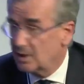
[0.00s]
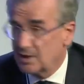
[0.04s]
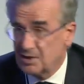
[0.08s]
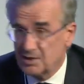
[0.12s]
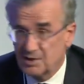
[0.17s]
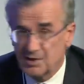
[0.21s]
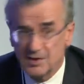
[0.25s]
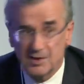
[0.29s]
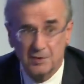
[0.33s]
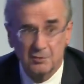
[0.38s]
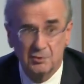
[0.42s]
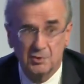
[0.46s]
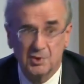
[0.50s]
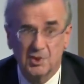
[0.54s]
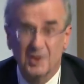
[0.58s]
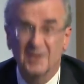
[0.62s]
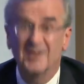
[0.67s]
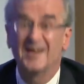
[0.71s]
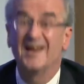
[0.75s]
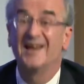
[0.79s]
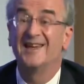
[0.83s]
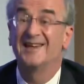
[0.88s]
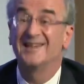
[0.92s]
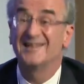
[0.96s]

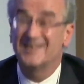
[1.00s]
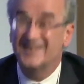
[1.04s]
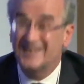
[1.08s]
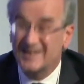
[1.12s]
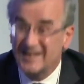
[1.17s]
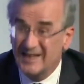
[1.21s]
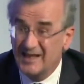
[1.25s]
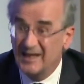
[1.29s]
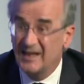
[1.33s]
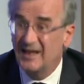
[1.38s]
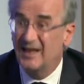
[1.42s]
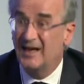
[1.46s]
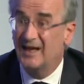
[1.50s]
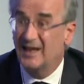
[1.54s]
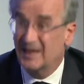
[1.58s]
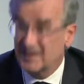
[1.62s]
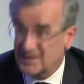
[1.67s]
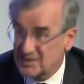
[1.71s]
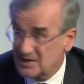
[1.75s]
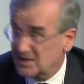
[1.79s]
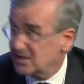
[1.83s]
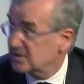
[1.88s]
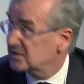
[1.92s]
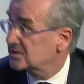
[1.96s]
institutions still
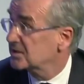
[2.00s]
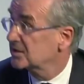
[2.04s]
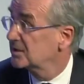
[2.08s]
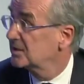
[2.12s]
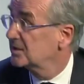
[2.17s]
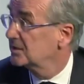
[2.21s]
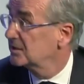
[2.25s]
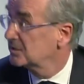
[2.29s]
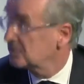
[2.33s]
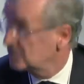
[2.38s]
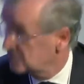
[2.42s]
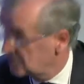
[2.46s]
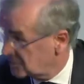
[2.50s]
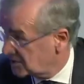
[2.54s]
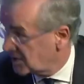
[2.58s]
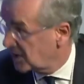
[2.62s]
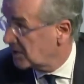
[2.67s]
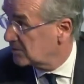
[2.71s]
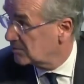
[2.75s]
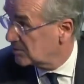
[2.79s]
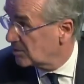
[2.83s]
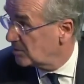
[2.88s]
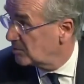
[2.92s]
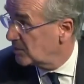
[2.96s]
access to
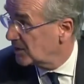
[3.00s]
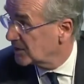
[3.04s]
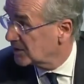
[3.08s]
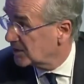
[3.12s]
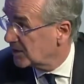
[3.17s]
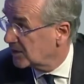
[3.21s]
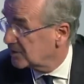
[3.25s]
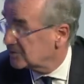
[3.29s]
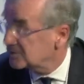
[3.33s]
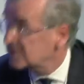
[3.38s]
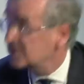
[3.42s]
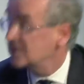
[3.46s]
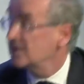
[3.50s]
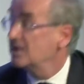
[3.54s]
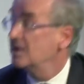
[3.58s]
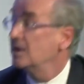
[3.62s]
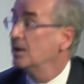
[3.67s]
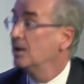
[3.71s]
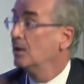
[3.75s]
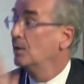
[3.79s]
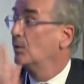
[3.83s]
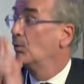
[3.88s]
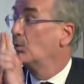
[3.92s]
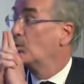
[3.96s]
central bank currency
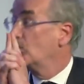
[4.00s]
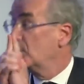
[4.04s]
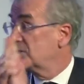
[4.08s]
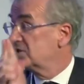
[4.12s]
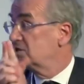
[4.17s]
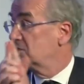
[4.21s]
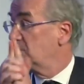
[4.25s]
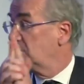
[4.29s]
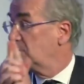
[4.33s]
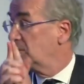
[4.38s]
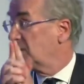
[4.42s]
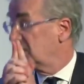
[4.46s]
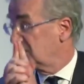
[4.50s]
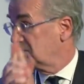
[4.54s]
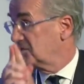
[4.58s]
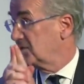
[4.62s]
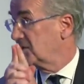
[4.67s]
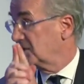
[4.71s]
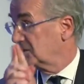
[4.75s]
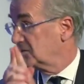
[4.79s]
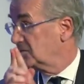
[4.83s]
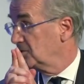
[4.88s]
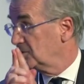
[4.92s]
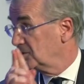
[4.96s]
with the best
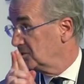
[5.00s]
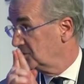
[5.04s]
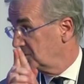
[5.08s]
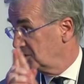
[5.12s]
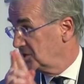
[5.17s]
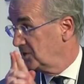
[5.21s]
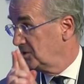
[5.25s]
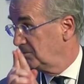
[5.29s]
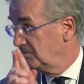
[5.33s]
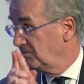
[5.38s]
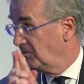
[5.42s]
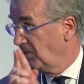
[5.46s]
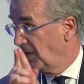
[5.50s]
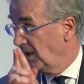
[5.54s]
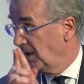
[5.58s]
technology.